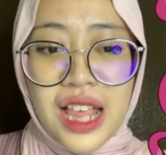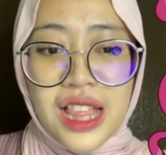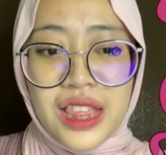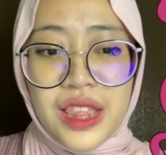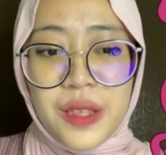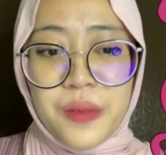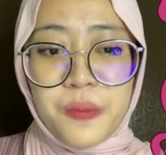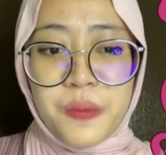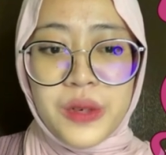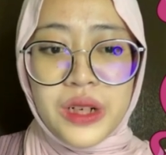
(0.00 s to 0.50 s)

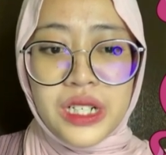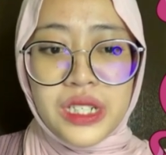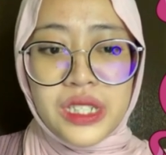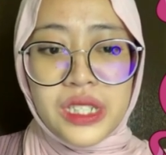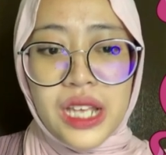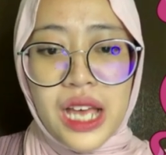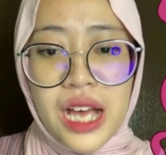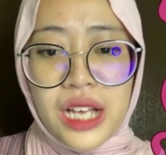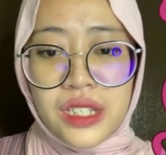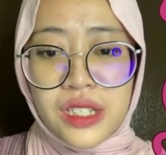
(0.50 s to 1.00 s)
The prince
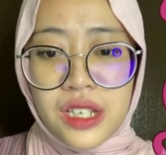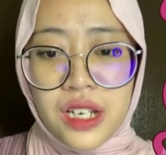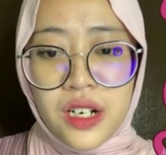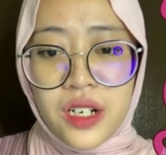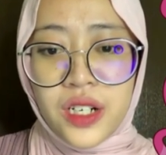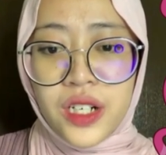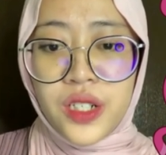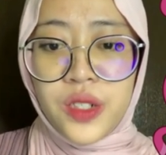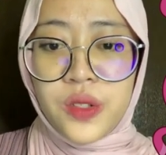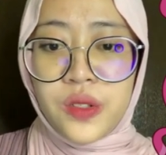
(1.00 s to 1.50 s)
asked
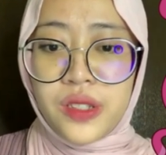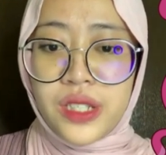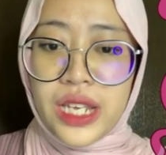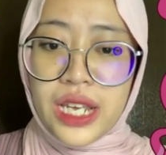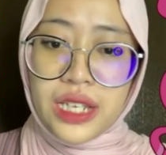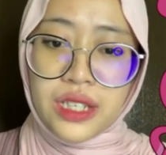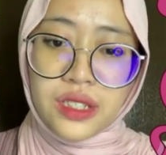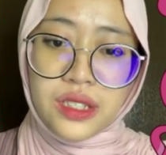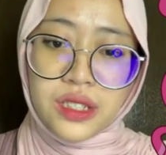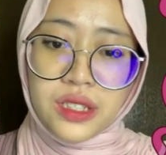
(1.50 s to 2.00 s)
her to
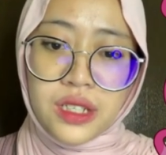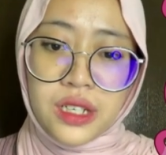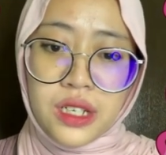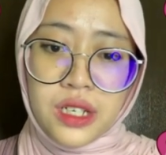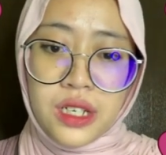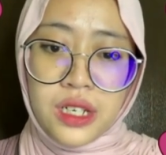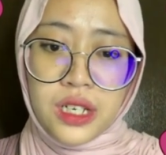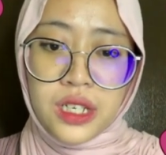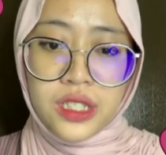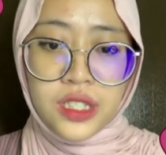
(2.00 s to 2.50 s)
dance.
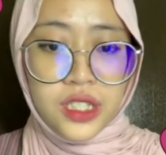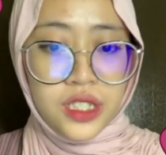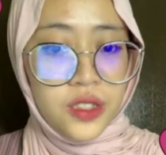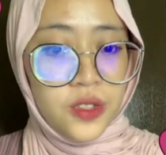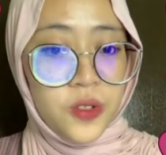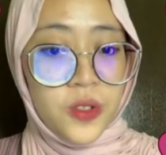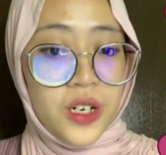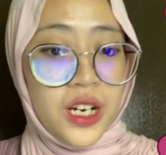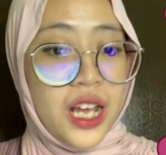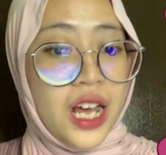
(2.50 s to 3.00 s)

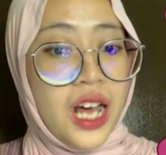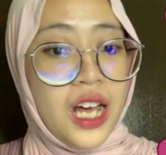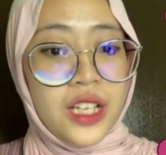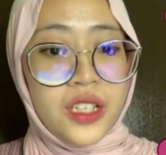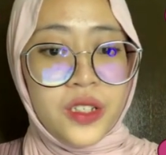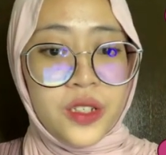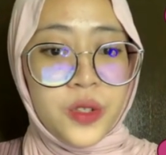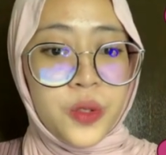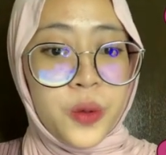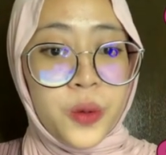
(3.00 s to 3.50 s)
Cinderella
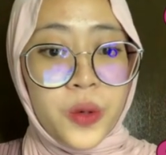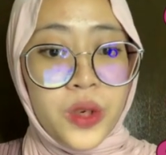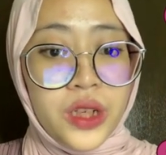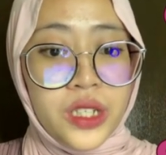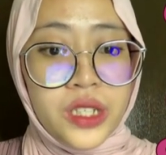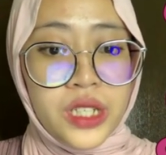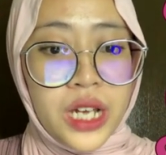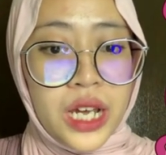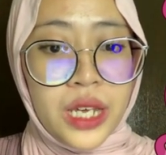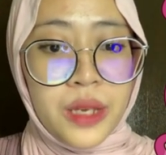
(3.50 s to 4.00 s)
had a great
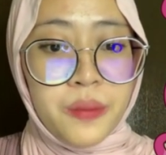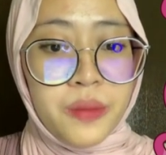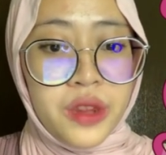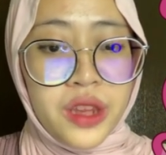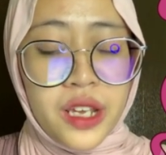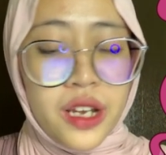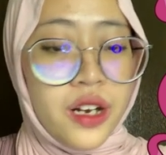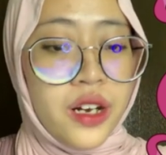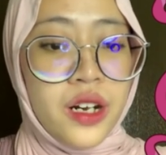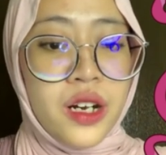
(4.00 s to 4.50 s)
time
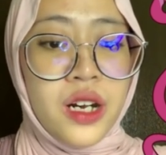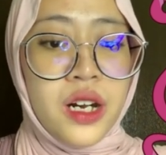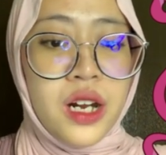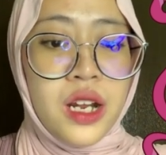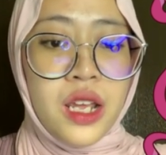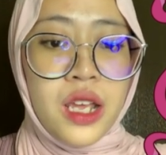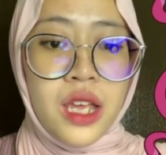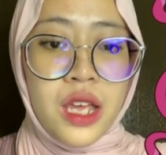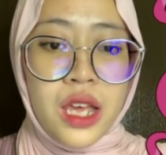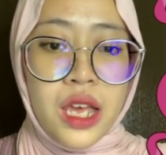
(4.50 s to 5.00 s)
there.
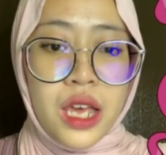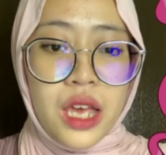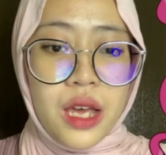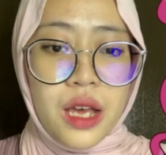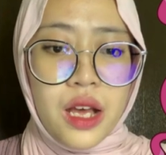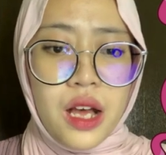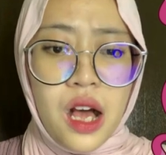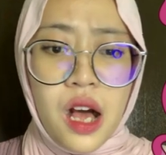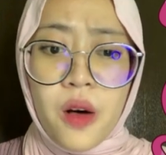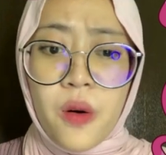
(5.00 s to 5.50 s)

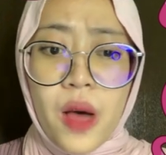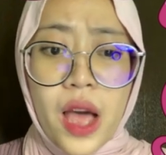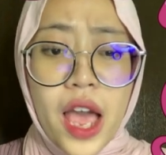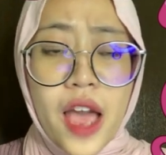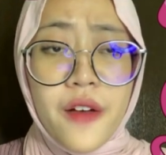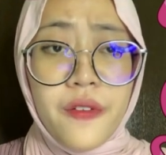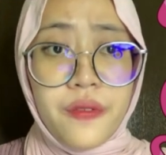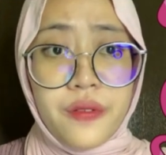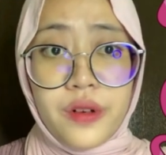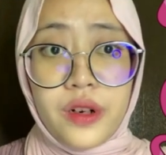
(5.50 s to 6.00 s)

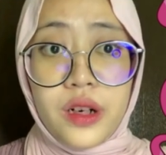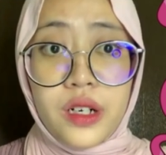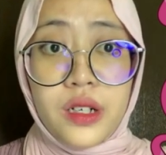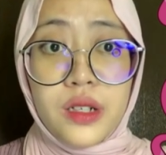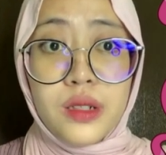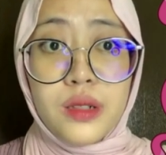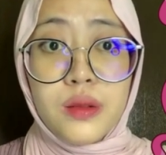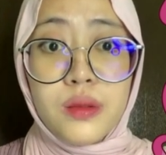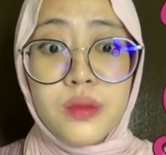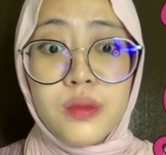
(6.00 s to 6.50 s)
However,
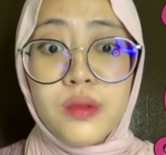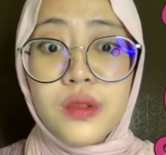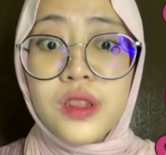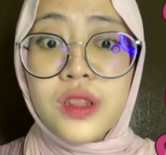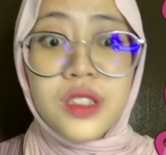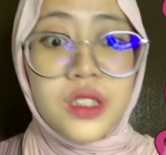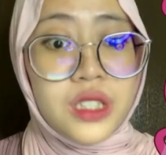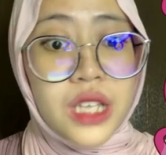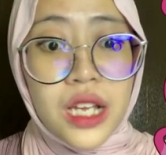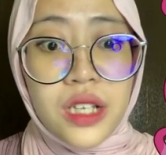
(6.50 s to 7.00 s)

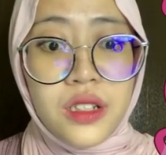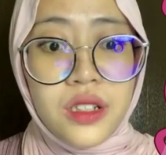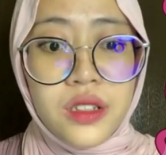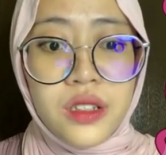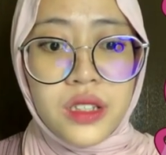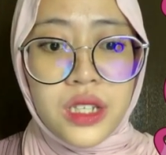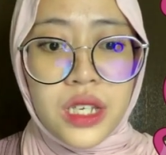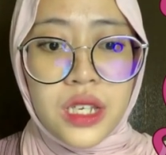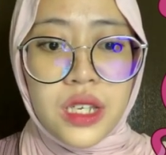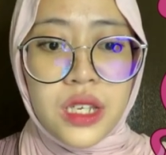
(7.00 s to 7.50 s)

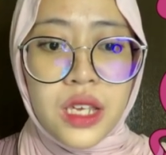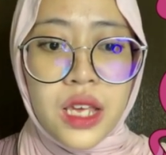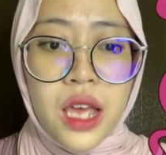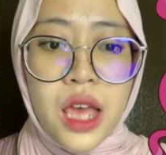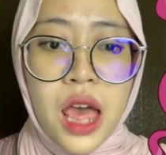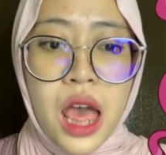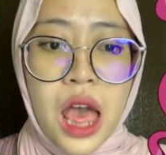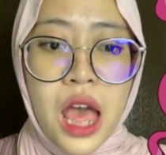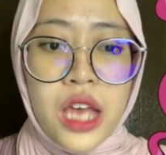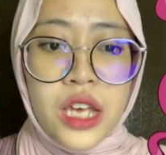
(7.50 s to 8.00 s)
suddenly
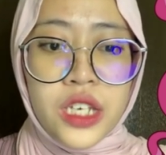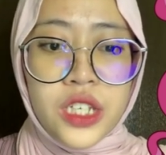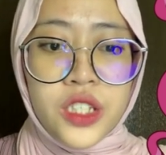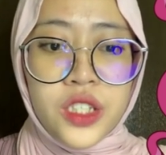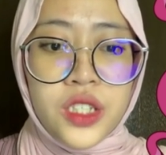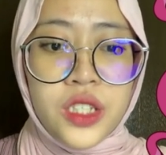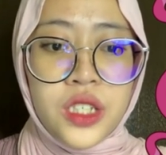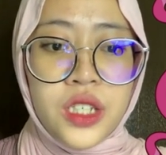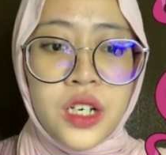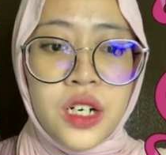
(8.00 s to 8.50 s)

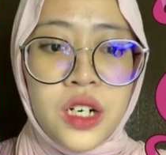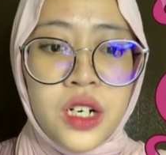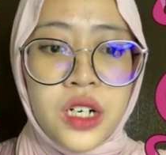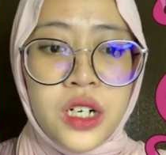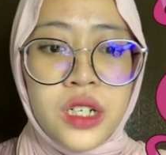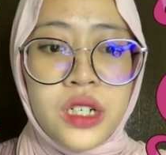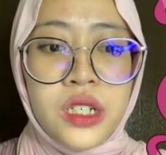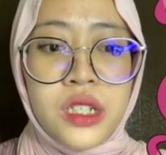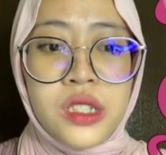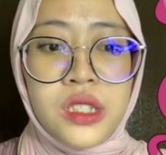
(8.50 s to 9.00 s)
she
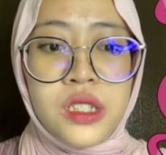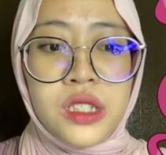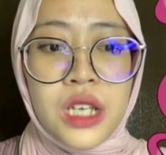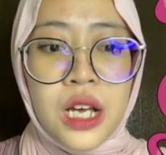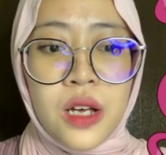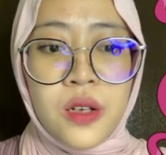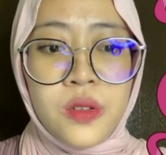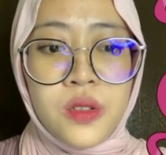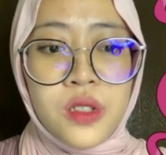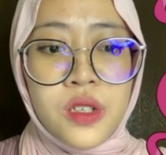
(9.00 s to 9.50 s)
heard the
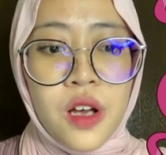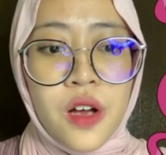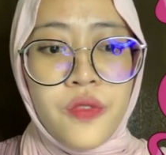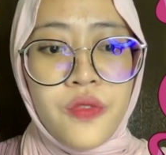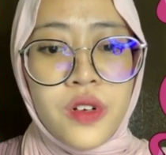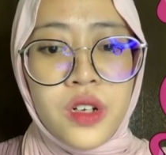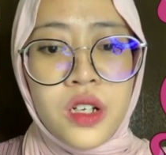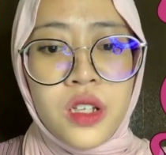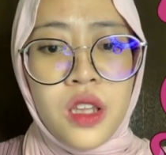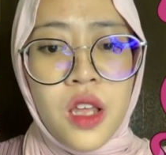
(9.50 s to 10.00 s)
sound of
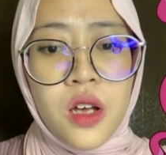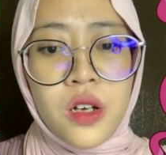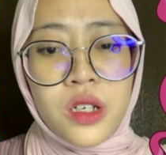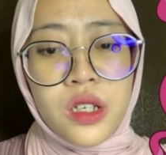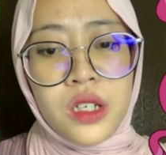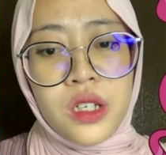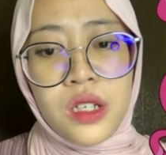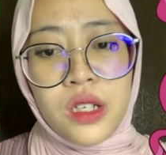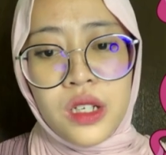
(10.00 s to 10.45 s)
a clock,